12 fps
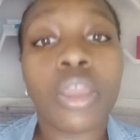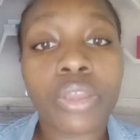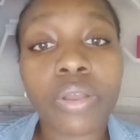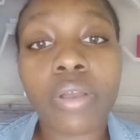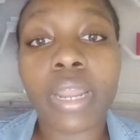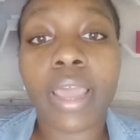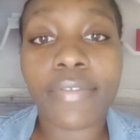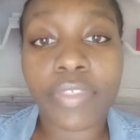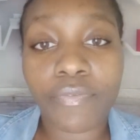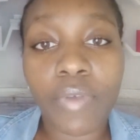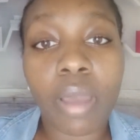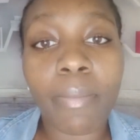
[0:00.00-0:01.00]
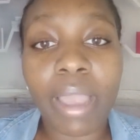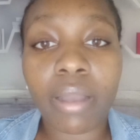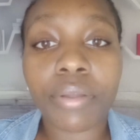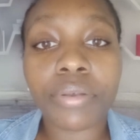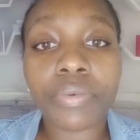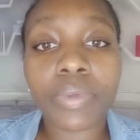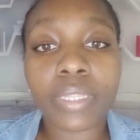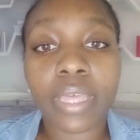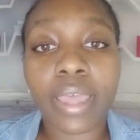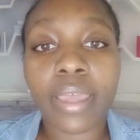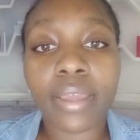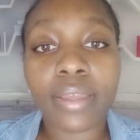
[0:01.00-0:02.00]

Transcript: you're going to have to fall back on doing that.